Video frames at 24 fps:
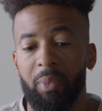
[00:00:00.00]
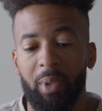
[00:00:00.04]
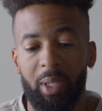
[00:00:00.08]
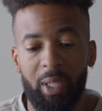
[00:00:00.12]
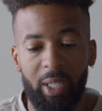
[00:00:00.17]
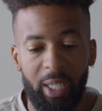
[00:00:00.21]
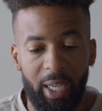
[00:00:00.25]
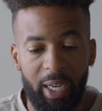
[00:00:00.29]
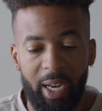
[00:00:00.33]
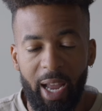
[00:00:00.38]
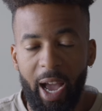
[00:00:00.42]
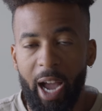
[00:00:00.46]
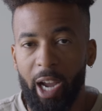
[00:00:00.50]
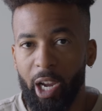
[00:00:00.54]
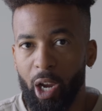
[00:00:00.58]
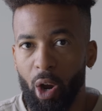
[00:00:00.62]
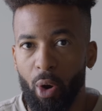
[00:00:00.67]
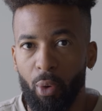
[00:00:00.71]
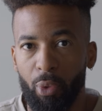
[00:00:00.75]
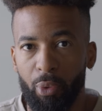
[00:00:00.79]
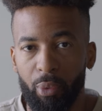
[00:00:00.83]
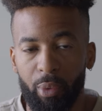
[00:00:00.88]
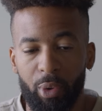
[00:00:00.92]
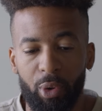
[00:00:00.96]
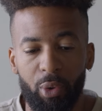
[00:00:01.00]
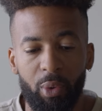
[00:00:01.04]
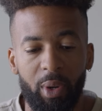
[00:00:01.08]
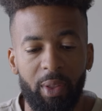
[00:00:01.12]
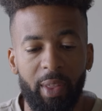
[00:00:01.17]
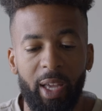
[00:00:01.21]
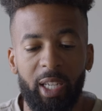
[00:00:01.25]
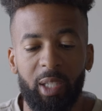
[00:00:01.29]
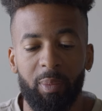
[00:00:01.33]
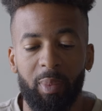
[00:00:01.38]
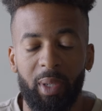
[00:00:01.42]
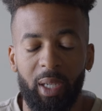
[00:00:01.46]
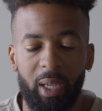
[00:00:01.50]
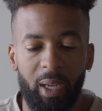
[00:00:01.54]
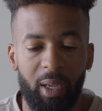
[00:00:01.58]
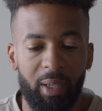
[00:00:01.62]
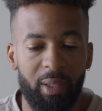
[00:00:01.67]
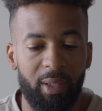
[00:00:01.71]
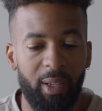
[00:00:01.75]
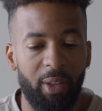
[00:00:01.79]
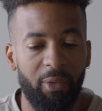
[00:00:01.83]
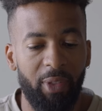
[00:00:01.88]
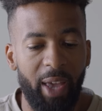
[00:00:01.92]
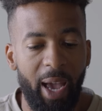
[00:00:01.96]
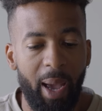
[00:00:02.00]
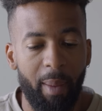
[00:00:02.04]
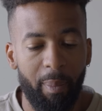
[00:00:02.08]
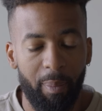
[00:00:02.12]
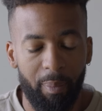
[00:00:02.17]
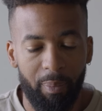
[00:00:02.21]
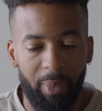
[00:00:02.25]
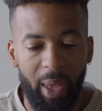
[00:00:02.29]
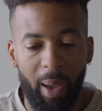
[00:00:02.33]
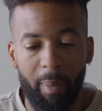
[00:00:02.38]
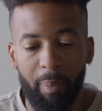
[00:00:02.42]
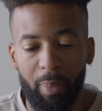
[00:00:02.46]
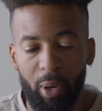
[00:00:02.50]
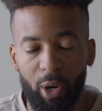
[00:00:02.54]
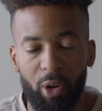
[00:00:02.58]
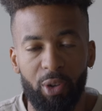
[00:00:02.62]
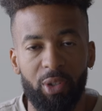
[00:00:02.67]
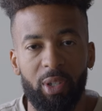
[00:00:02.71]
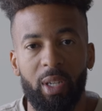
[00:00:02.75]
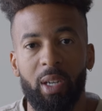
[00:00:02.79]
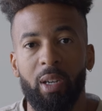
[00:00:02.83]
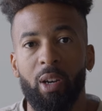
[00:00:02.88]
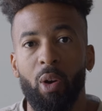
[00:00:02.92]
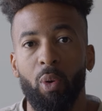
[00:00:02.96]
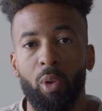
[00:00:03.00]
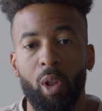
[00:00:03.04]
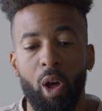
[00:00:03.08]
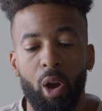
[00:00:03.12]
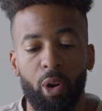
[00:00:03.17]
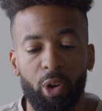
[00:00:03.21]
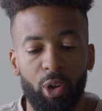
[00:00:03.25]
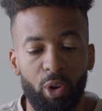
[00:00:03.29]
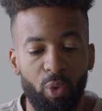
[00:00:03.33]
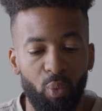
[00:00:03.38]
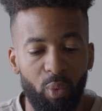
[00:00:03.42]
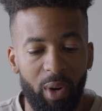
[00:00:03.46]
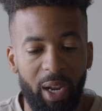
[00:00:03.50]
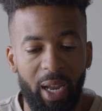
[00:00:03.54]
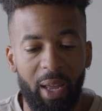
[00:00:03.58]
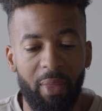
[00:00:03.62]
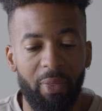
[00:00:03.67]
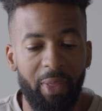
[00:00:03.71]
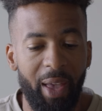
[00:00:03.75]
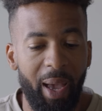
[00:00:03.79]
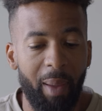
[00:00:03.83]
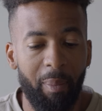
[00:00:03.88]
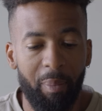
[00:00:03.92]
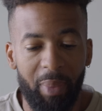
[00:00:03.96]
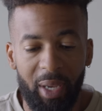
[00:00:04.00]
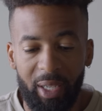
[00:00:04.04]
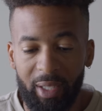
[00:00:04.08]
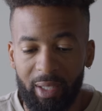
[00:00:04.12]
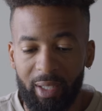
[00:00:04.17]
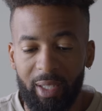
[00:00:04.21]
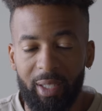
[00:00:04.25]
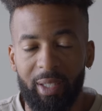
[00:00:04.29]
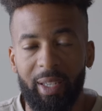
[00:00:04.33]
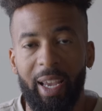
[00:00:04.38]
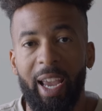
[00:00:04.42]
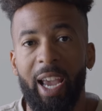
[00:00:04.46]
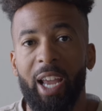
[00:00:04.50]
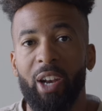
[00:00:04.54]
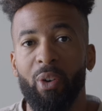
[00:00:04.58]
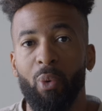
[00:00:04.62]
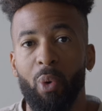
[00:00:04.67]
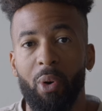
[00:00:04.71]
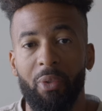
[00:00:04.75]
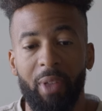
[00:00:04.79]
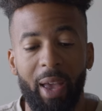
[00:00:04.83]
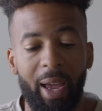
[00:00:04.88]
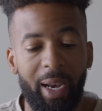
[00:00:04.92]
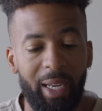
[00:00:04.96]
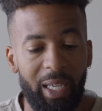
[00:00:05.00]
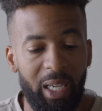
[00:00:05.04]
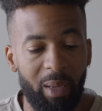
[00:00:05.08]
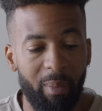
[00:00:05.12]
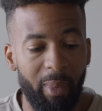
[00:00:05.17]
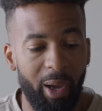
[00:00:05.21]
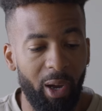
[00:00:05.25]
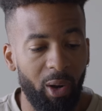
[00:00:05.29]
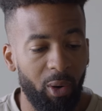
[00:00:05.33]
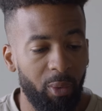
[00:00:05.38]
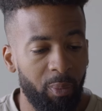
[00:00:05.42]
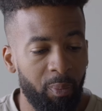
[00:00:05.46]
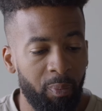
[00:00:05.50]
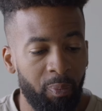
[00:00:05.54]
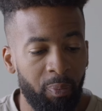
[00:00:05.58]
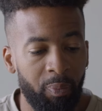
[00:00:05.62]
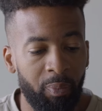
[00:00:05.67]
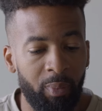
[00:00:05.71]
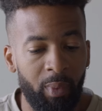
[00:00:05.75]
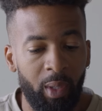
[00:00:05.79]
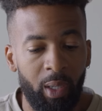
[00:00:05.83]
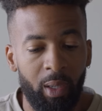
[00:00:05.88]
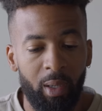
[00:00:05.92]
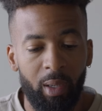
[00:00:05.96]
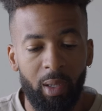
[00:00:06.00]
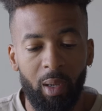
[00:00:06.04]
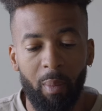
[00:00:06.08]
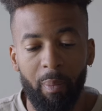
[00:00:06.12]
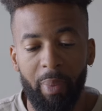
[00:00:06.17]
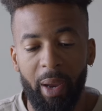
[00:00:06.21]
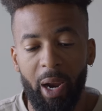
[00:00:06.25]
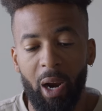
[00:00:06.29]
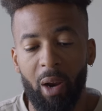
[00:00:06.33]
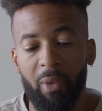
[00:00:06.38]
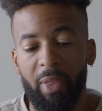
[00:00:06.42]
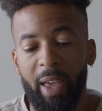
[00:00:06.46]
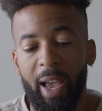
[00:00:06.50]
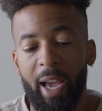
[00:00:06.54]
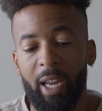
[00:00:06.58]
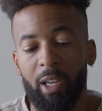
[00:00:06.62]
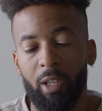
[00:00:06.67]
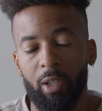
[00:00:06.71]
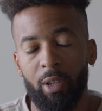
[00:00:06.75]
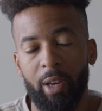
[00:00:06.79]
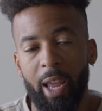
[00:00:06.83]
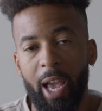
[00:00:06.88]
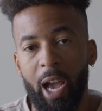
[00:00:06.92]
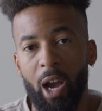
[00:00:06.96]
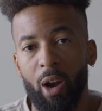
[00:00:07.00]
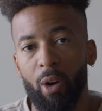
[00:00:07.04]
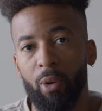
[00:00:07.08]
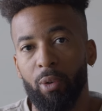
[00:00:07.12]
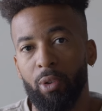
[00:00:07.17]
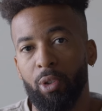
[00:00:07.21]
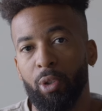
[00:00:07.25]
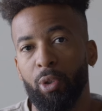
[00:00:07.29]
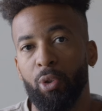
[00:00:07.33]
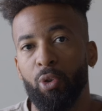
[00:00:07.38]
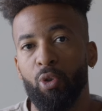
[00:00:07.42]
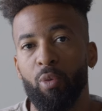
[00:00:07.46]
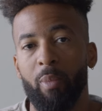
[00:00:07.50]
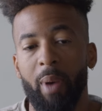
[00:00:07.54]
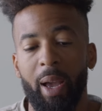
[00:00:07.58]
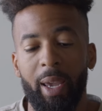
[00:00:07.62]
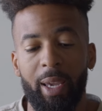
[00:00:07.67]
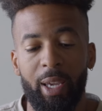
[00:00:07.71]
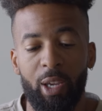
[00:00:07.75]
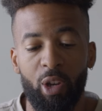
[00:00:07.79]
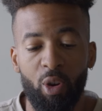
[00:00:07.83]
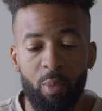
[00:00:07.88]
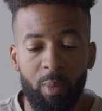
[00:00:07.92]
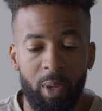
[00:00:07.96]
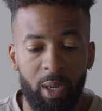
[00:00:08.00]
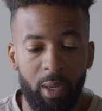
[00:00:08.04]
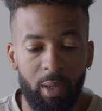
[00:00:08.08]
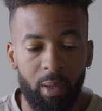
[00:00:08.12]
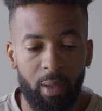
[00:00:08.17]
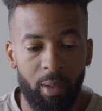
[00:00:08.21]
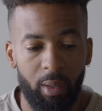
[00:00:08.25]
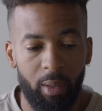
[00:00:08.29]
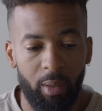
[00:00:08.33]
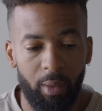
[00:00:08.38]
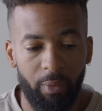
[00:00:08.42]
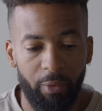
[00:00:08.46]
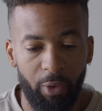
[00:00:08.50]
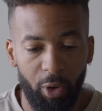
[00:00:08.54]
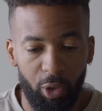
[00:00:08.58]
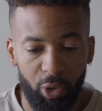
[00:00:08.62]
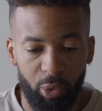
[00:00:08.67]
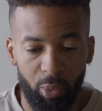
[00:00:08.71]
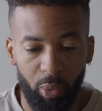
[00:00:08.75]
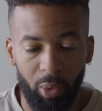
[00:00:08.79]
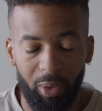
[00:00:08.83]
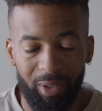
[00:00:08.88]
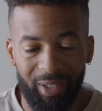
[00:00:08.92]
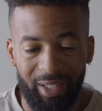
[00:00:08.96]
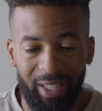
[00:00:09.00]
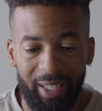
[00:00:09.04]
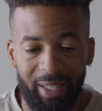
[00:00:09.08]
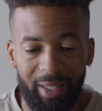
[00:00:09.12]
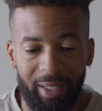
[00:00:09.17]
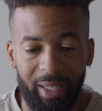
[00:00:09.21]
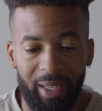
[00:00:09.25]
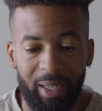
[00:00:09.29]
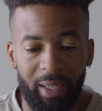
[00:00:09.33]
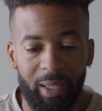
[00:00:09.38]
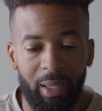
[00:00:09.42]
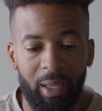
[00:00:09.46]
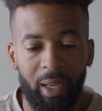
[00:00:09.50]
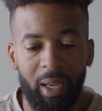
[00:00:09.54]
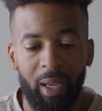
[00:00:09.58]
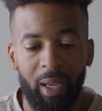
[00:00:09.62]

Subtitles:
did not go through, and that's because that person no longer ran that business and or that email. Compare that now to my human virtual assistant.